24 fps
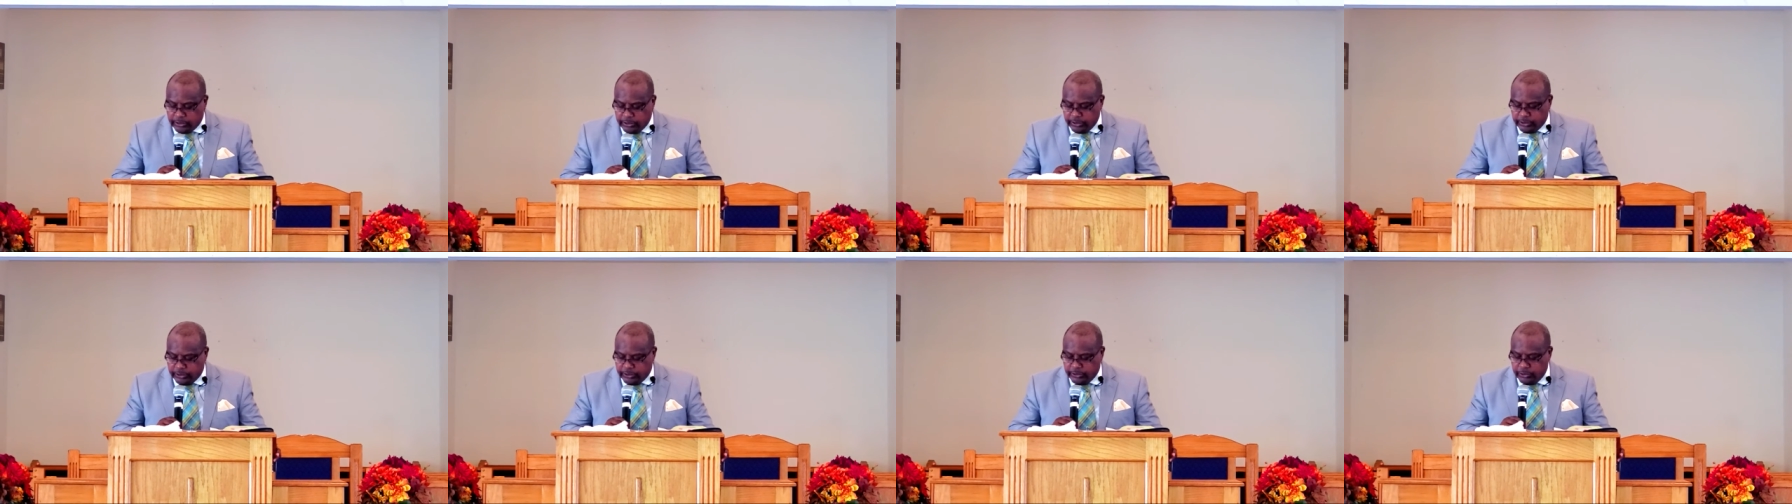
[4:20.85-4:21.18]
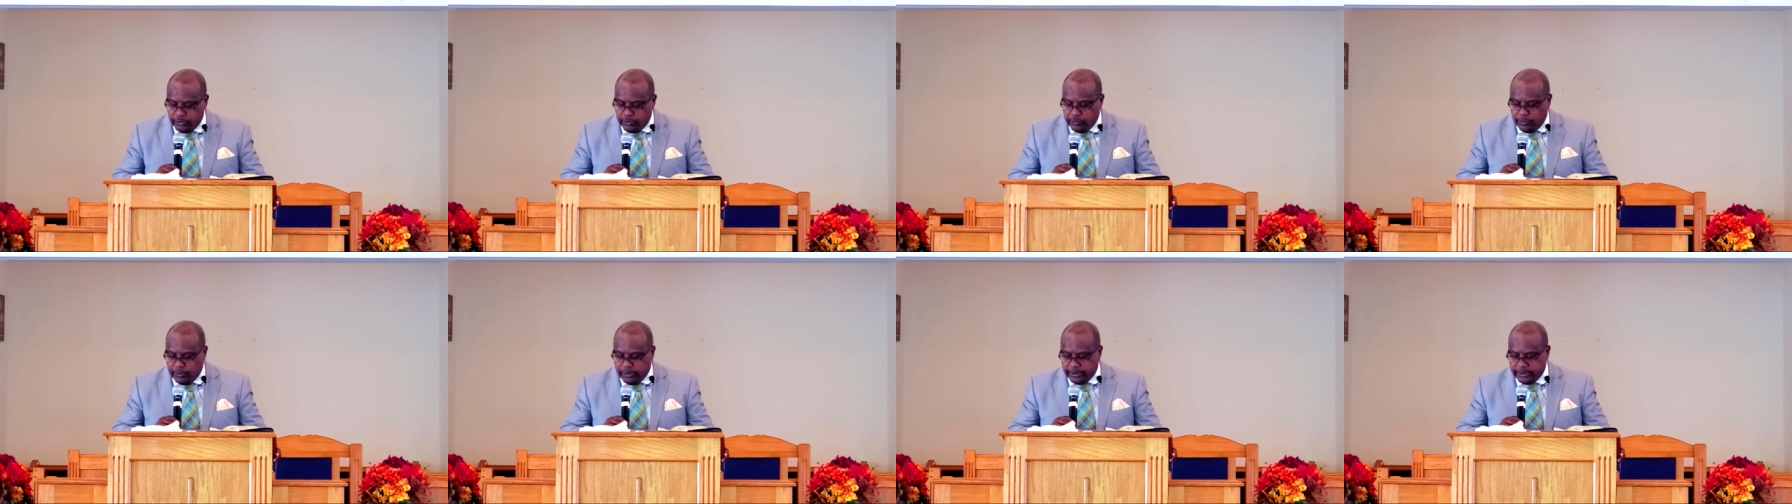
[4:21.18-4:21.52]
that
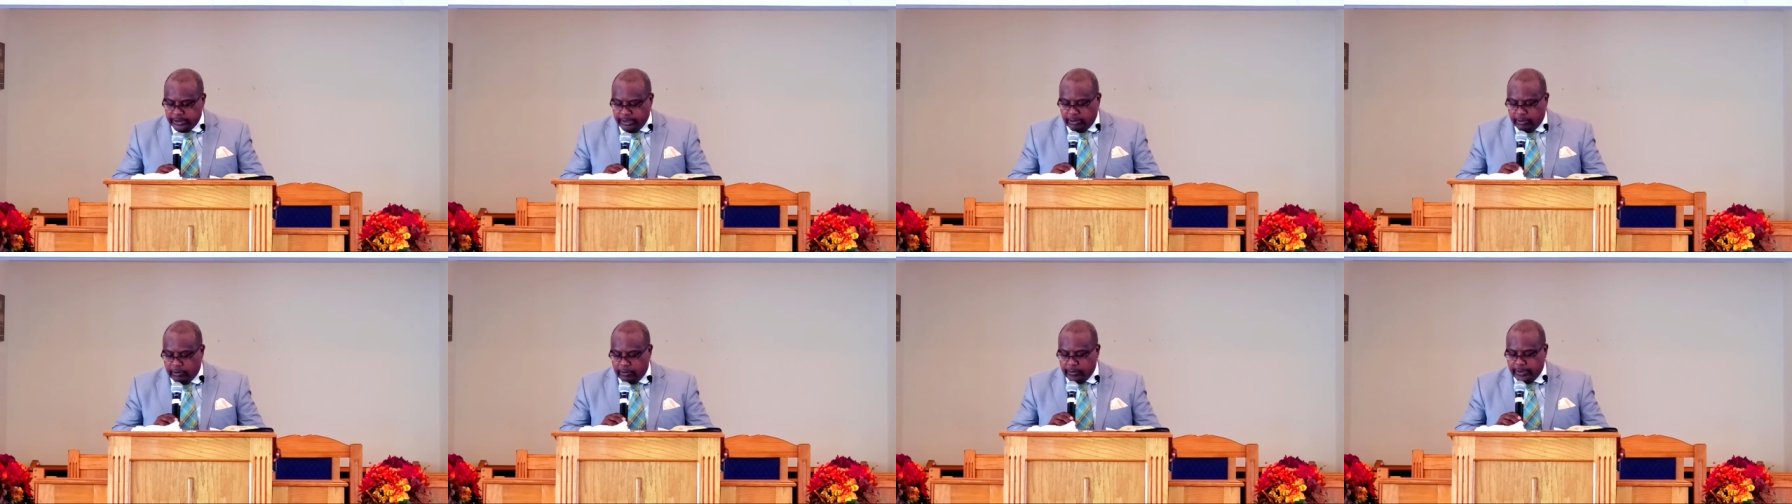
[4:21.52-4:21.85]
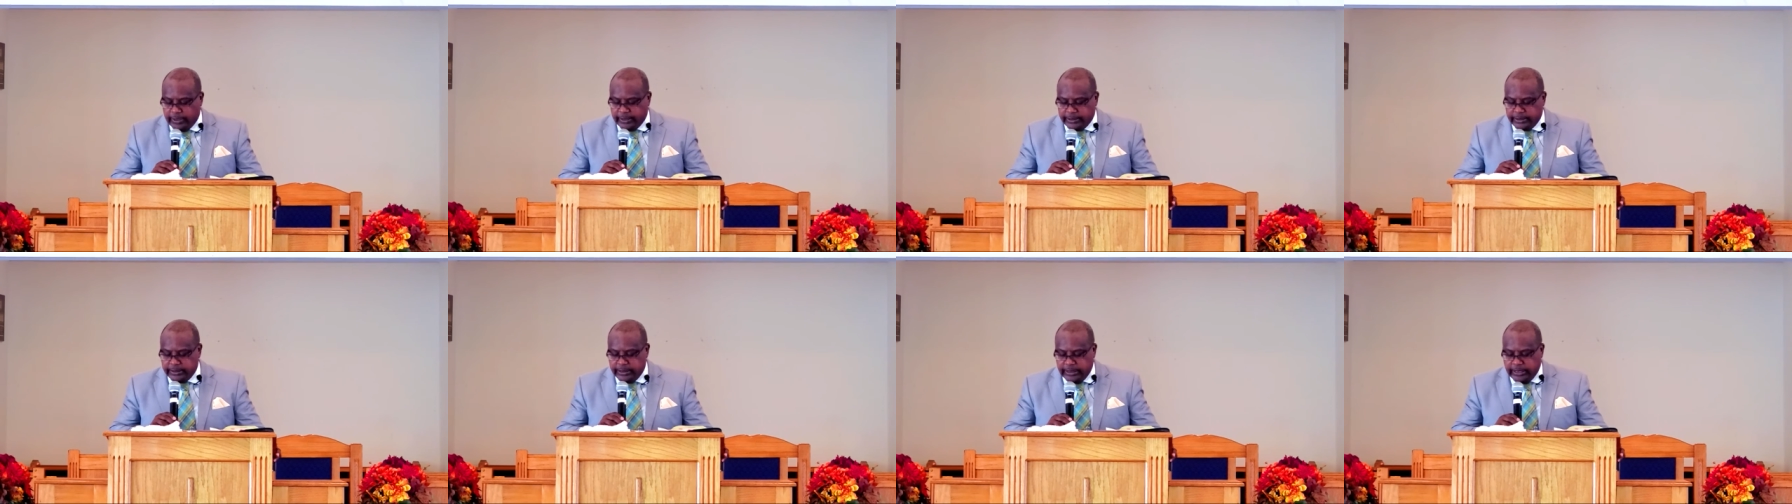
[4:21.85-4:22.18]
you would go
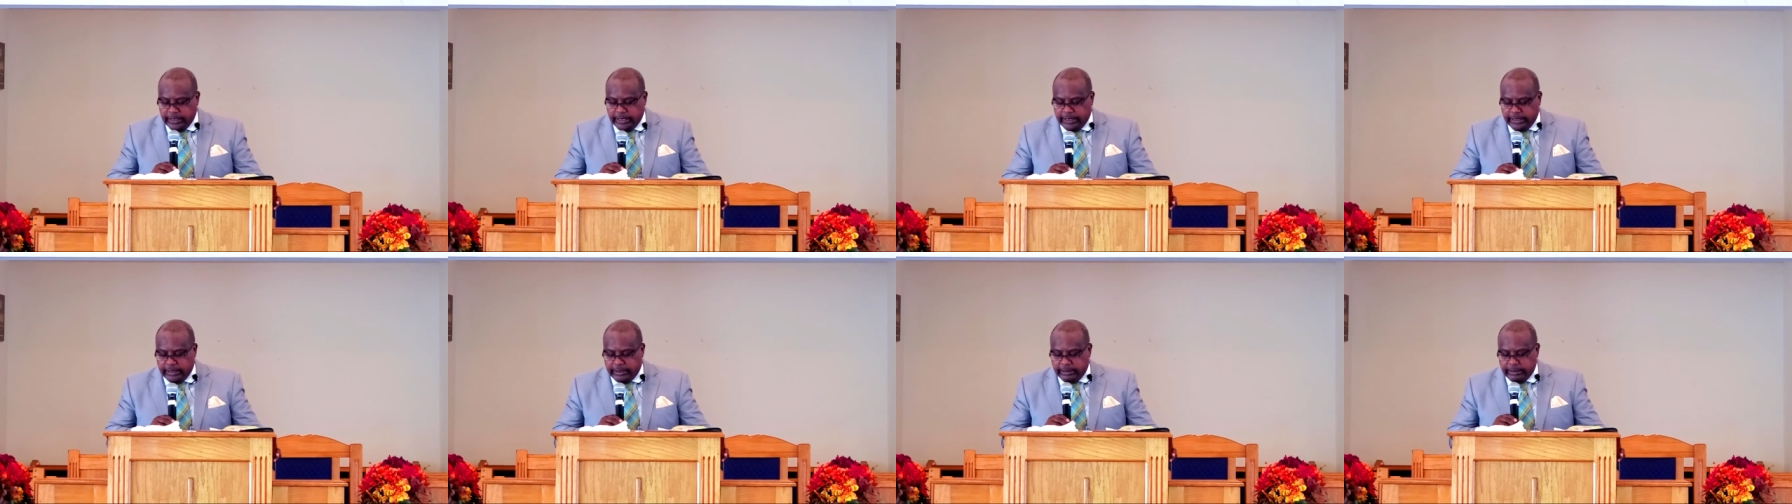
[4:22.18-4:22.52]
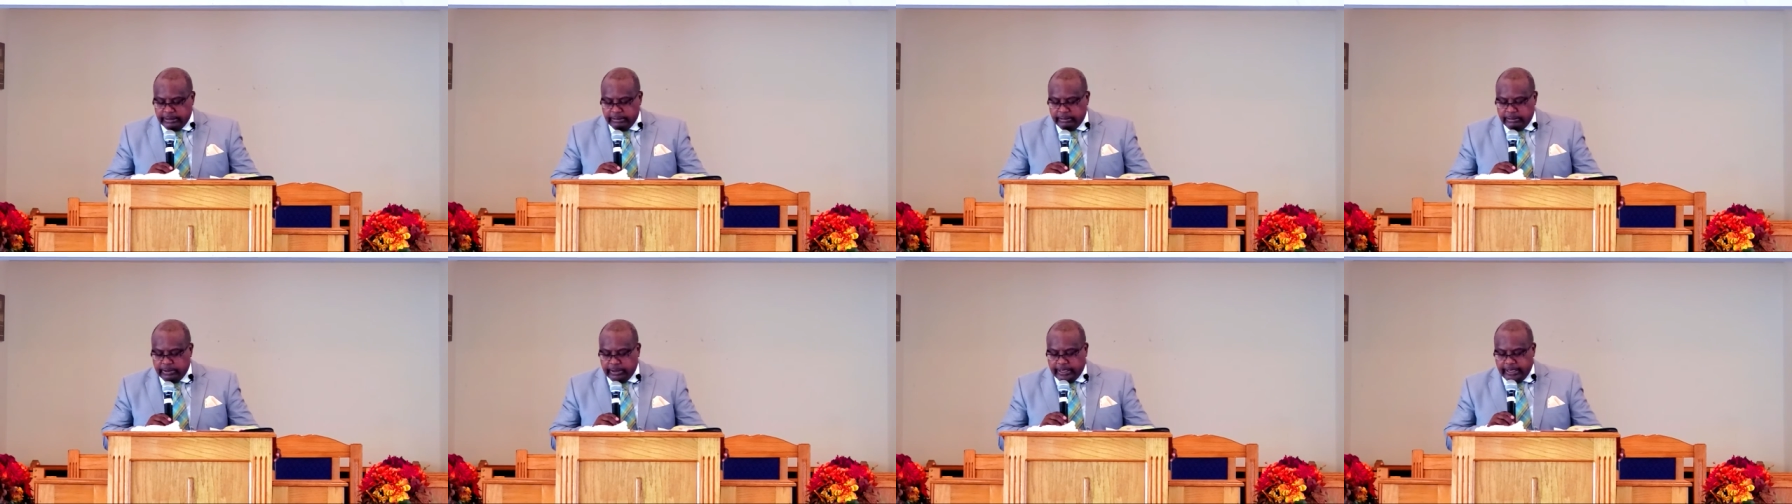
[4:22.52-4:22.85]

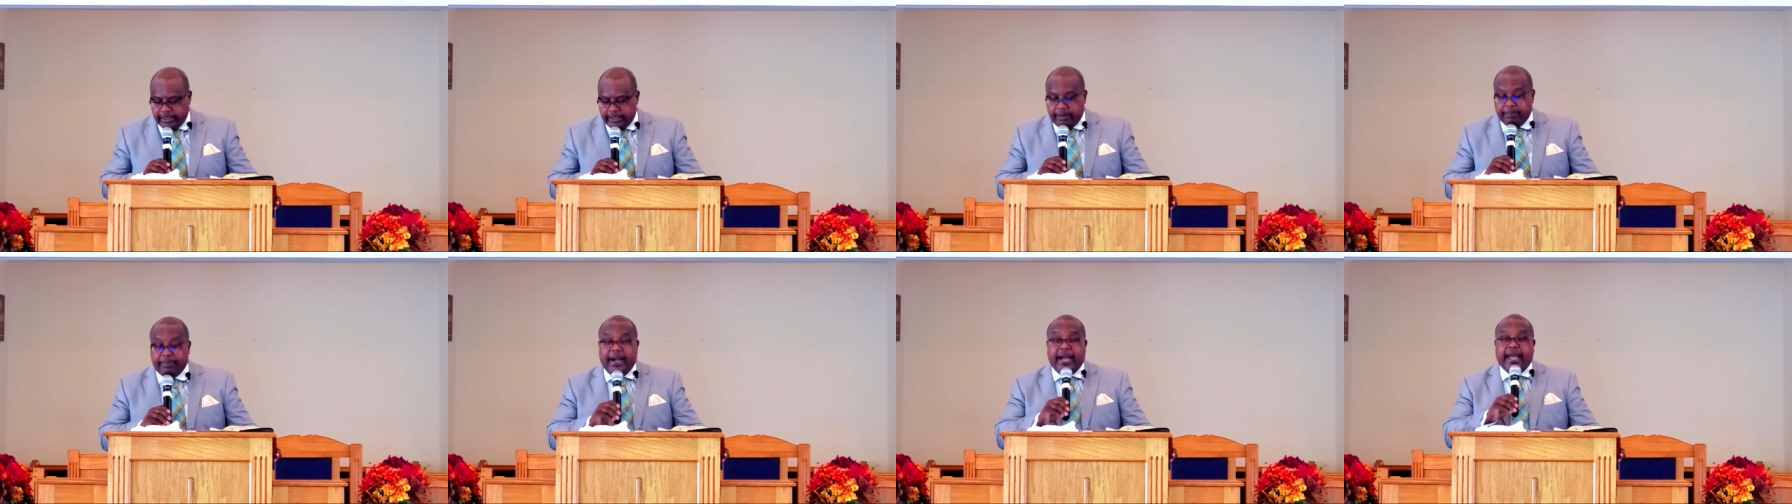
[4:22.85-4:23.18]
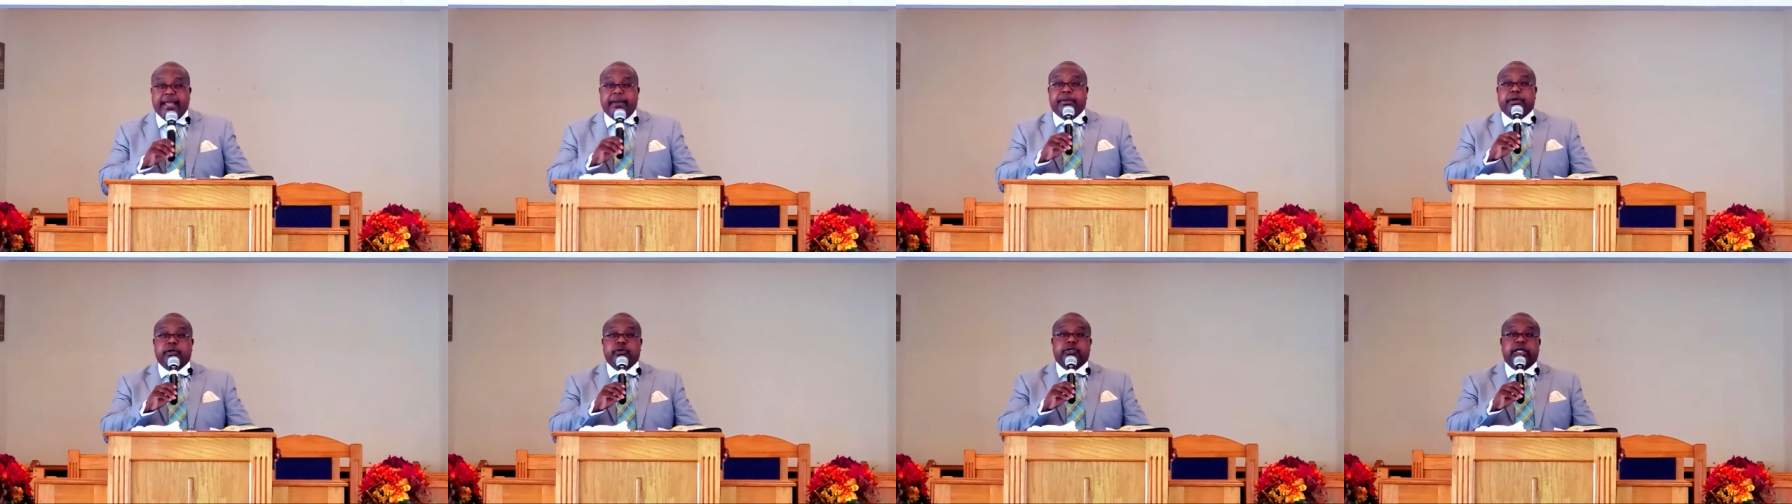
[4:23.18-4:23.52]
and look at your
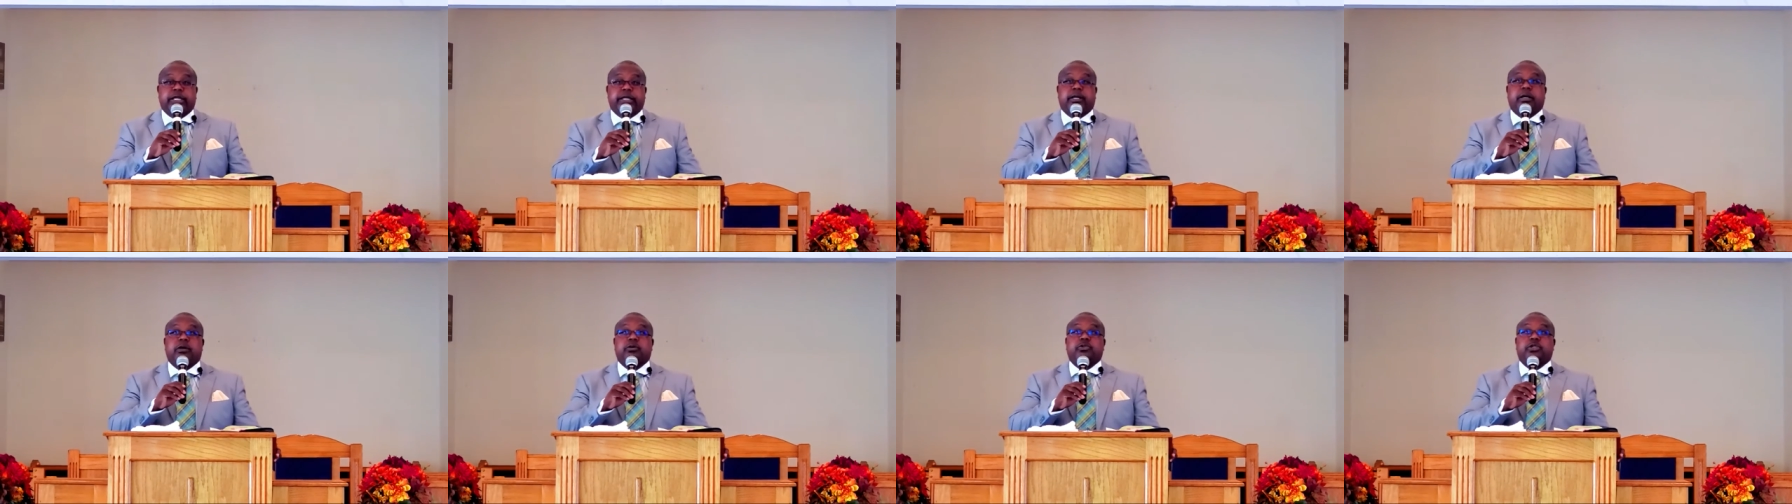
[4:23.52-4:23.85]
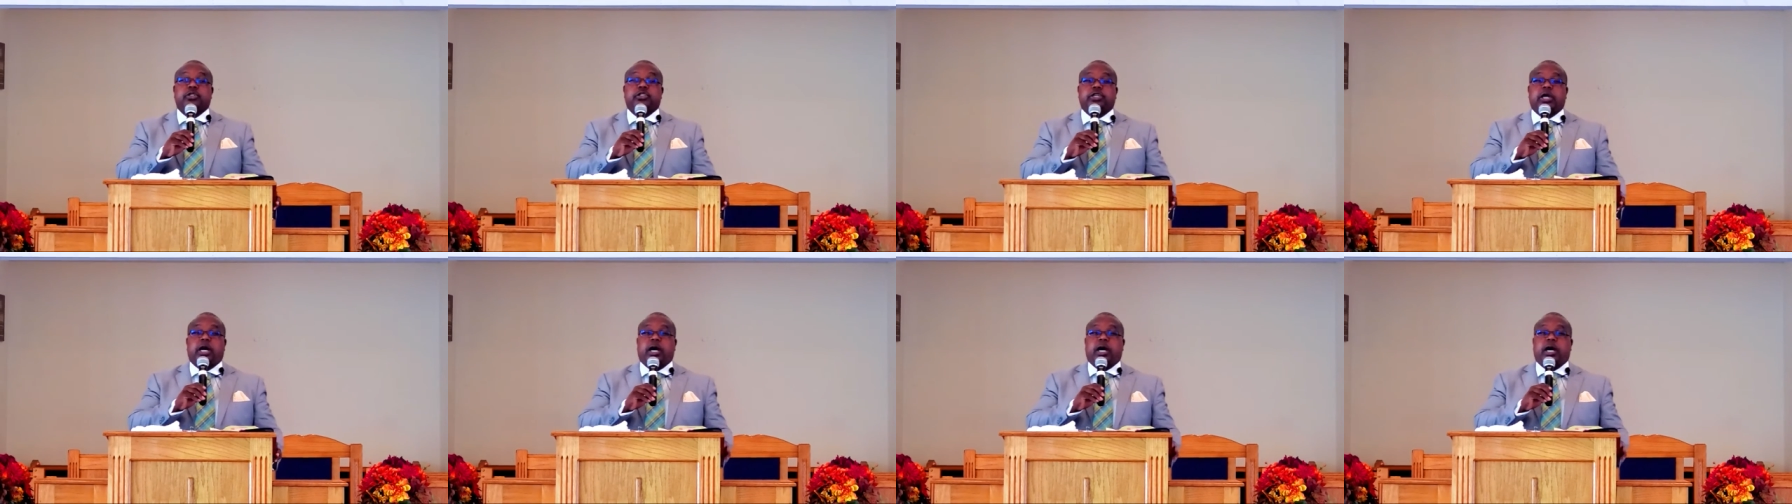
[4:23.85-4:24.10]
Bibles and go to